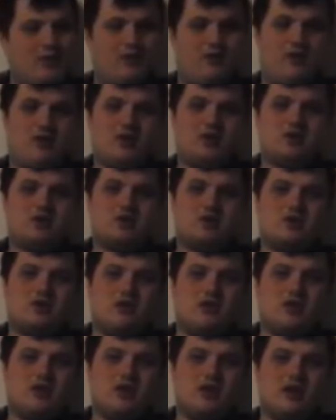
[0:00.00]
First of
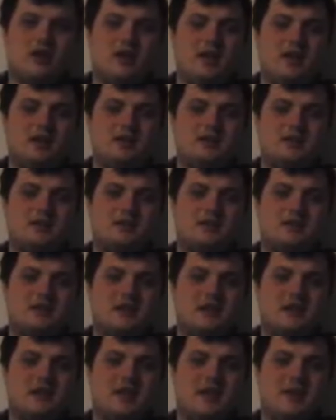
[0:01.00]
all, this is
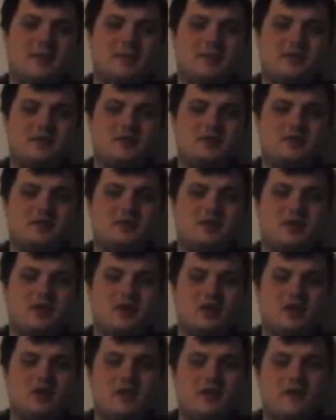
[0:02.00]
an episode
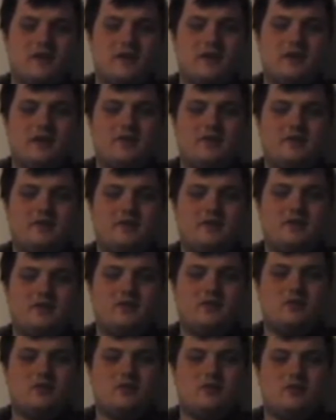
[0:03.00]
for the
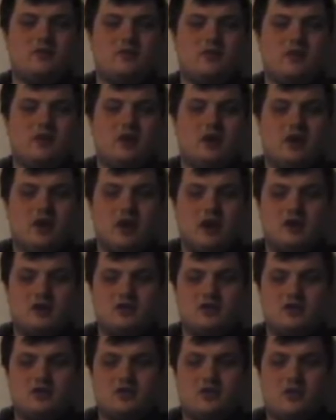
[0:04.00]
future
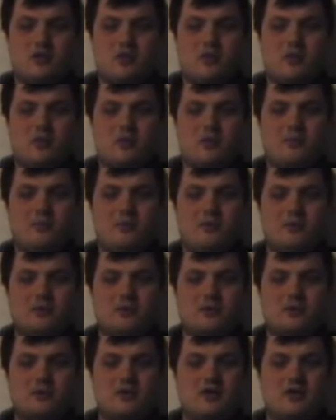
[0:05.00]
has robots
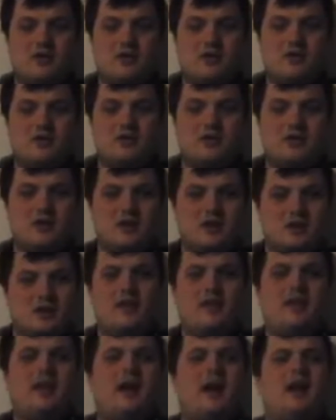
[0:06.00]
included.
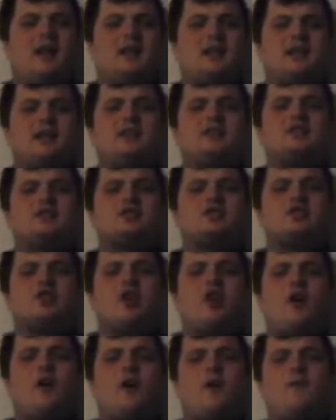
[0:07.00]
That is
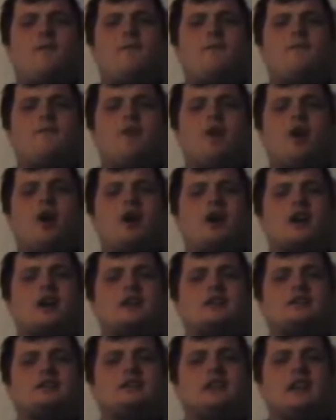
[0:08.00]
so
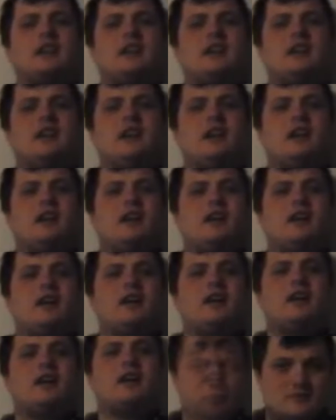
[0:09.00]
fucking
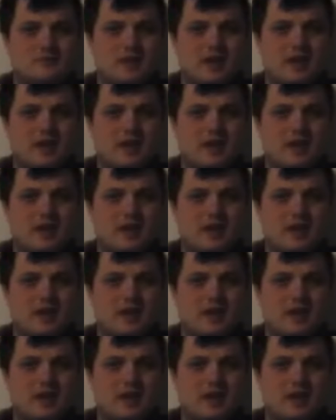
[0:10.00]
generic.